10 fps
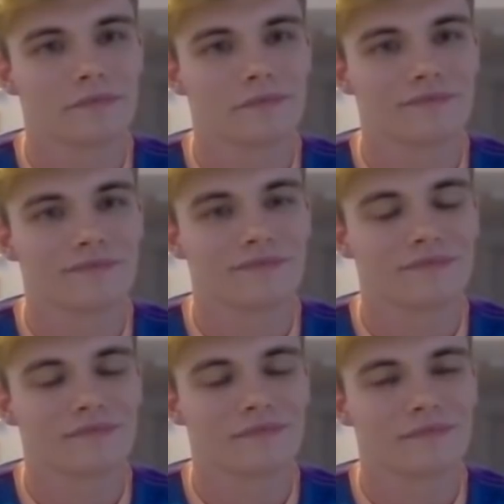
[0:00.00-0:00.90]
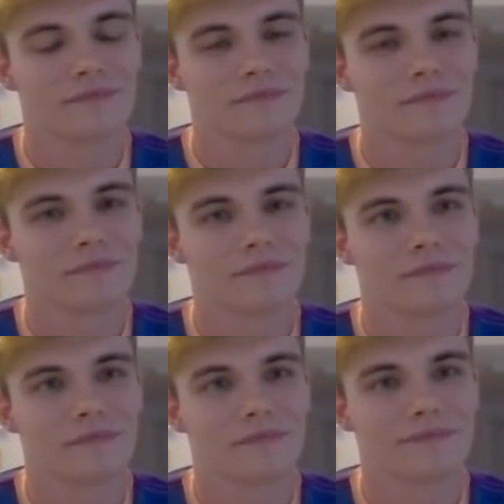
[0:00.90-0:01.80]

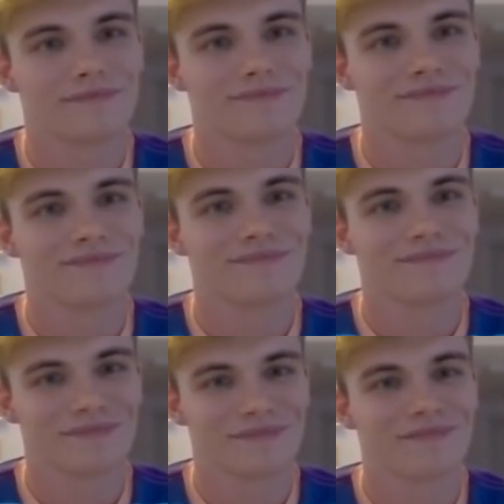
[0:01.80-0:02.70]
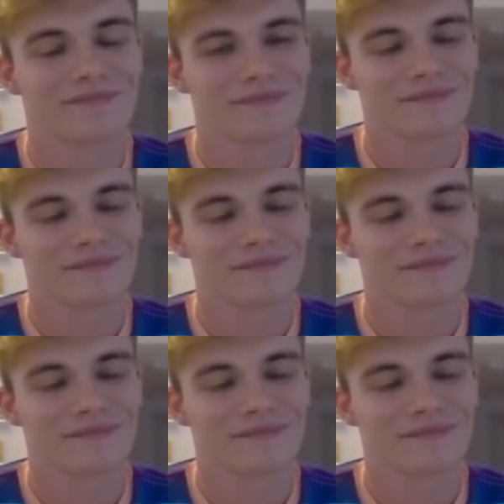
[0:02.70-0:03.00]
[no speech]